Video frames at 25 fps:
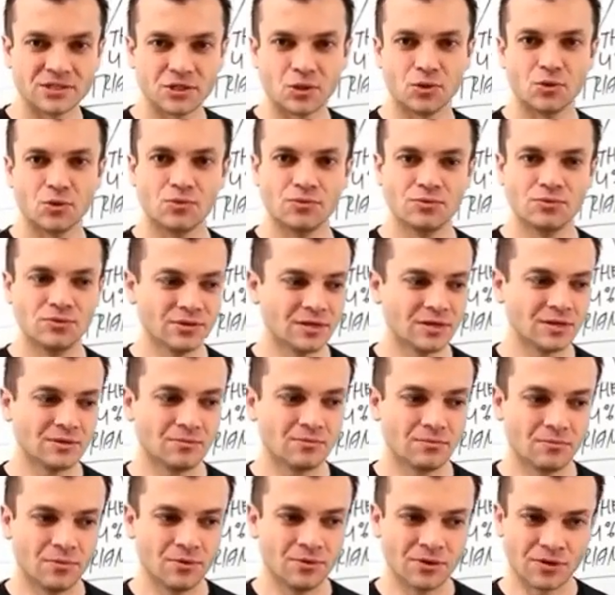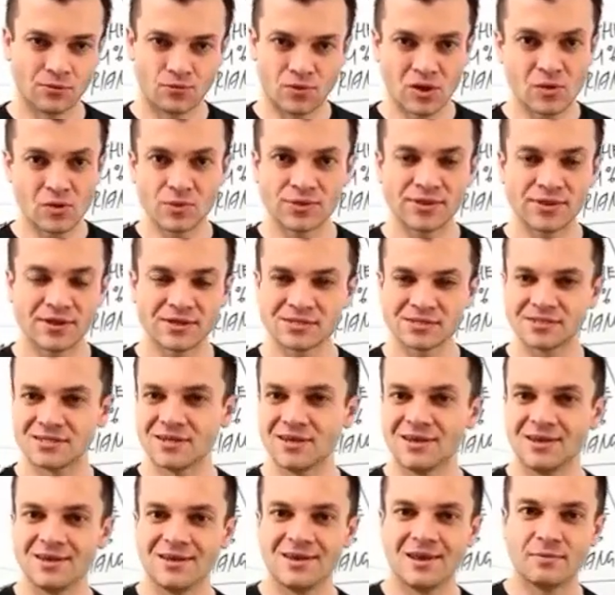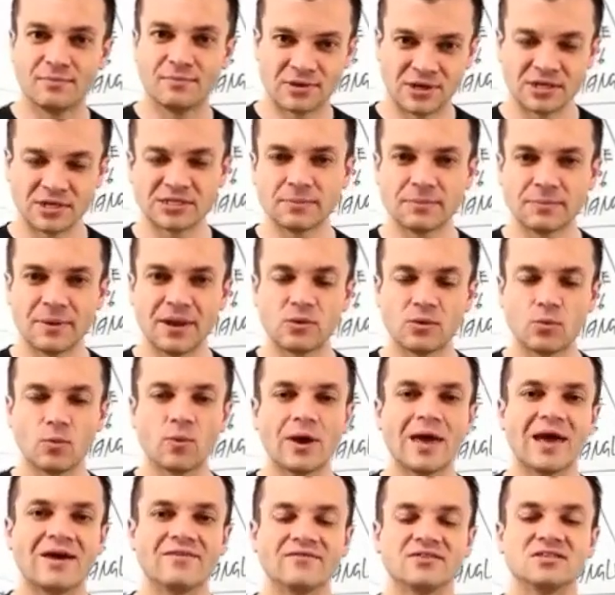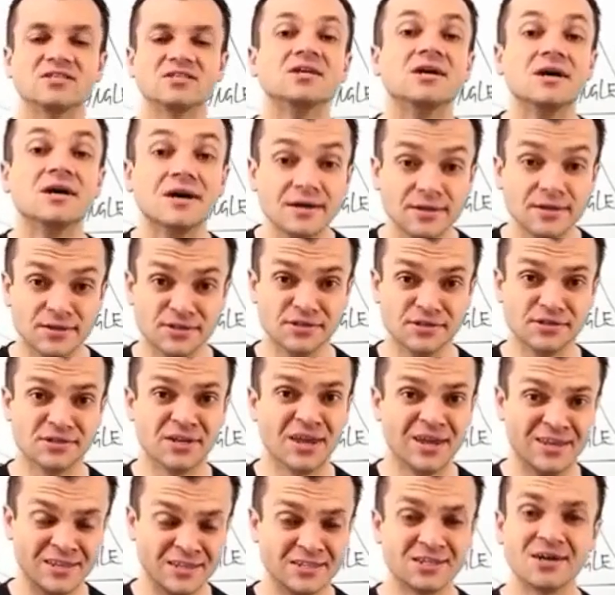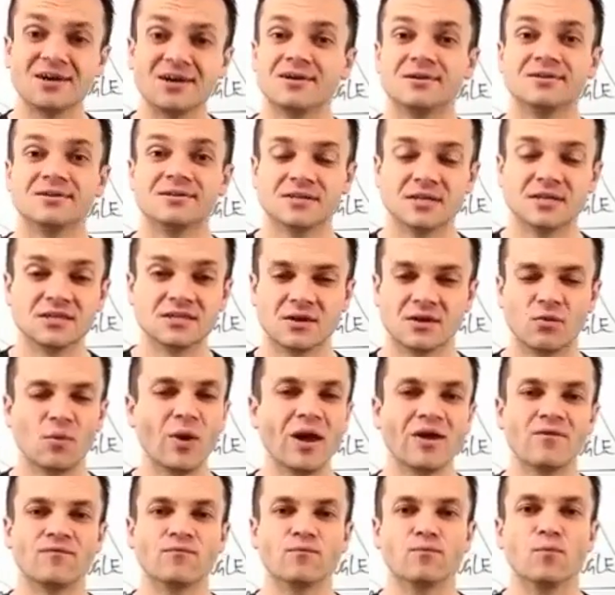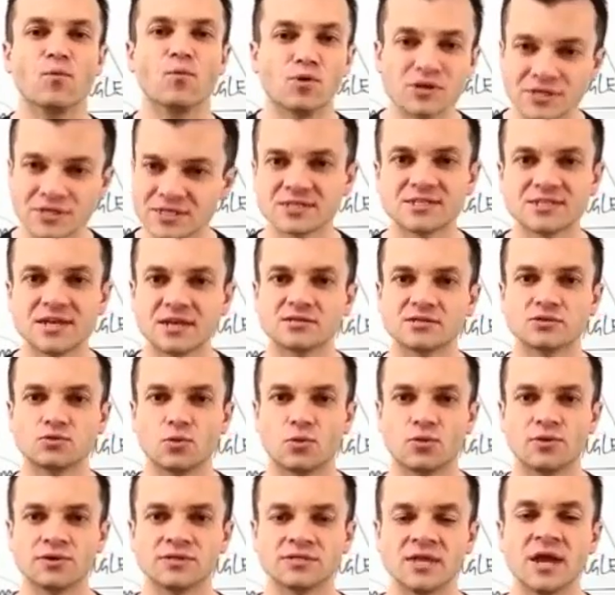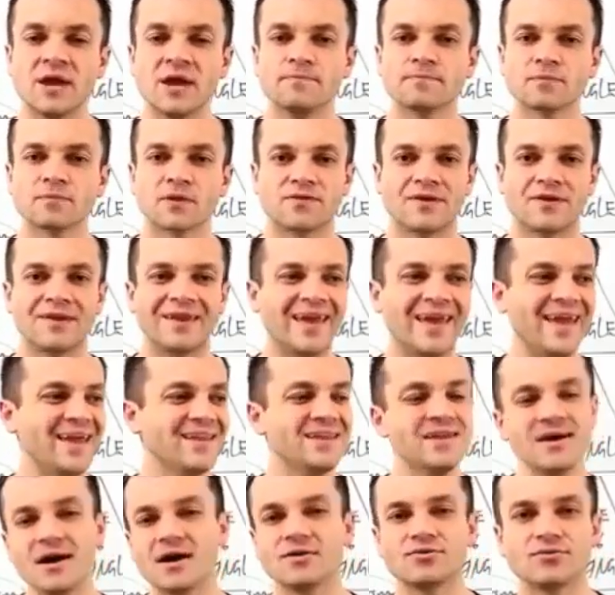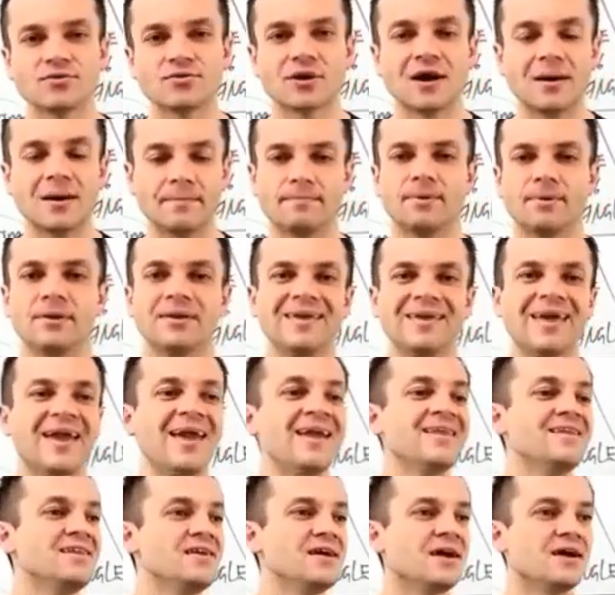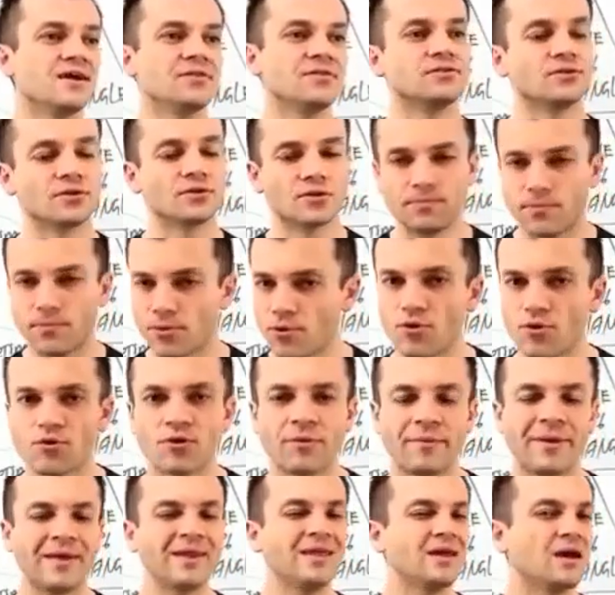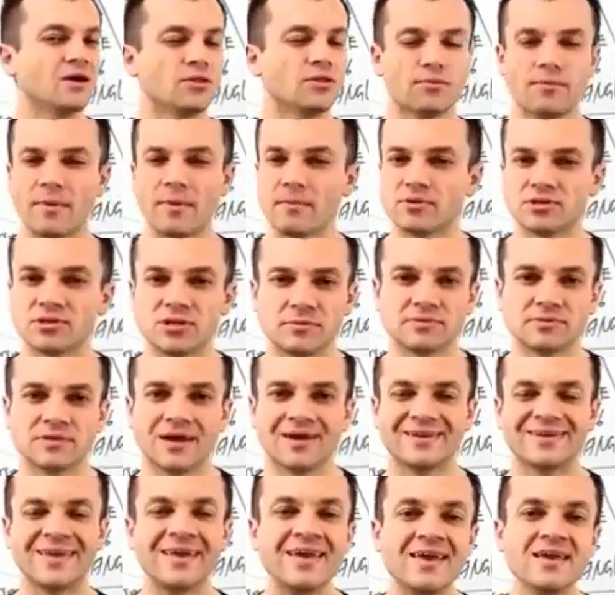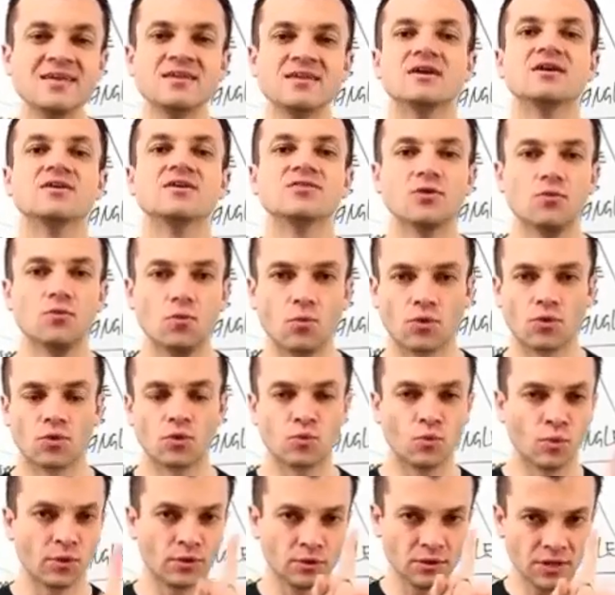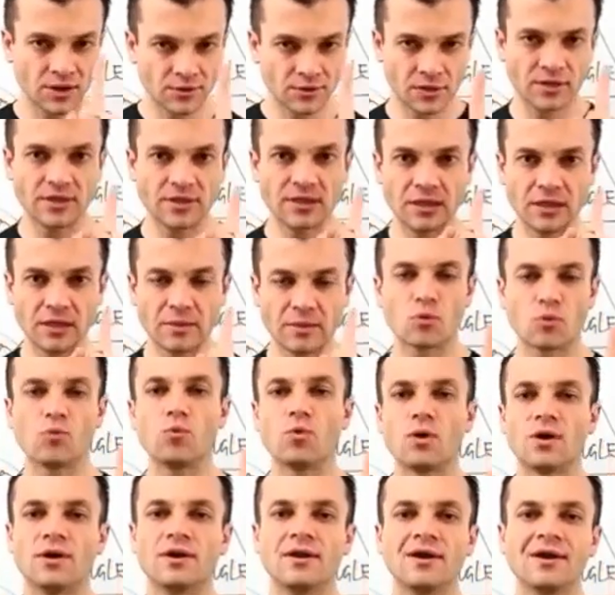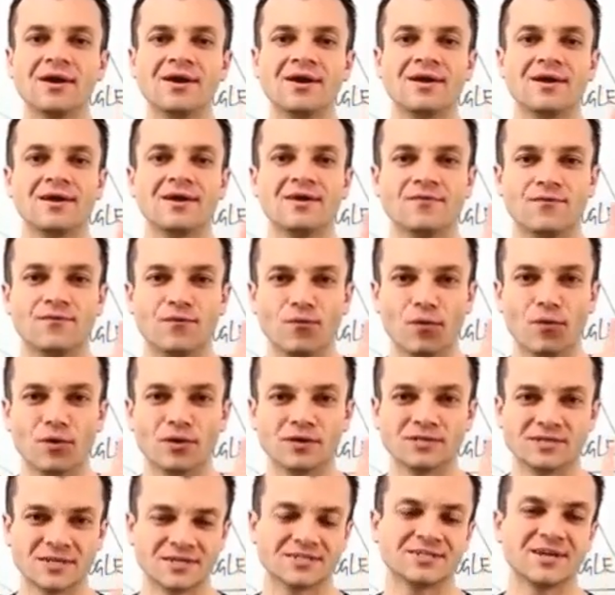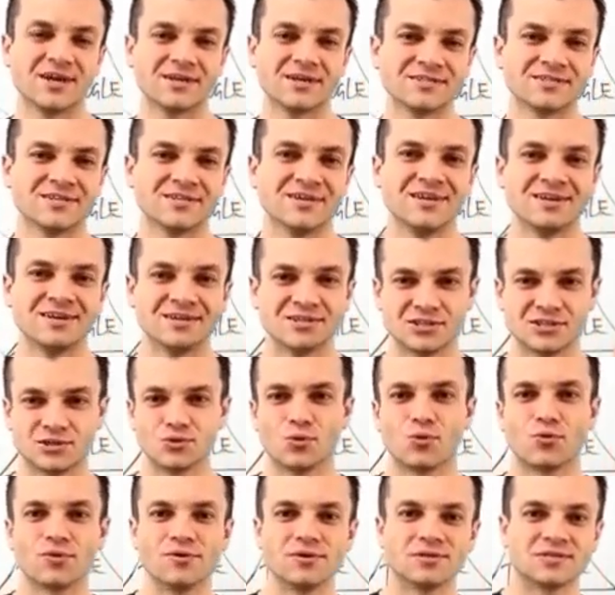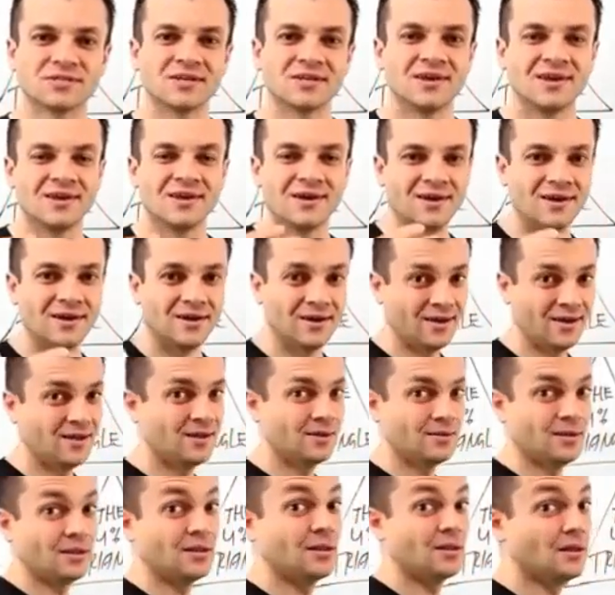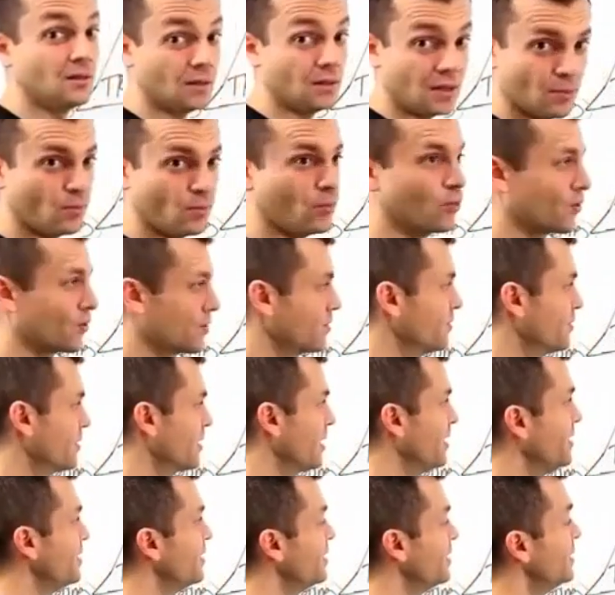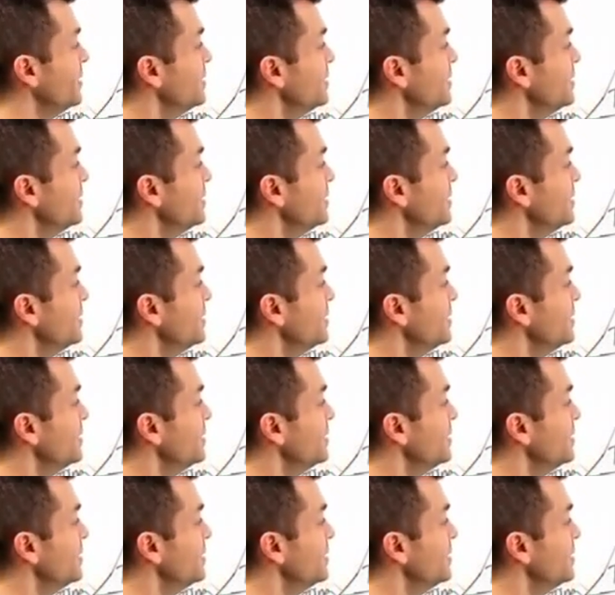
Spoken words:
So you can run with us and participate, and we have tons and tons and tons. We have more success stories than any other company, any other program, any other membership site in the world. We're literally the #1 for success stories and a lot more, okay?